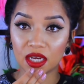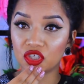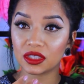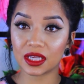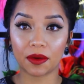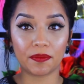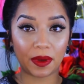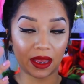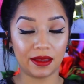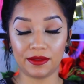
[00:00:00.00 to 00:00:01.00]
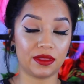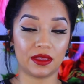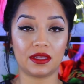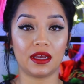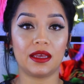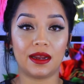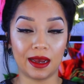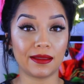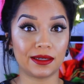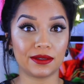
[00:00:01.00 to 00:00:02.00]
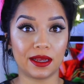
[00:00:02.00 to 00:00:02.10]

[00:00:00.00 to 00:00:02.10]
I just like bathed in highlight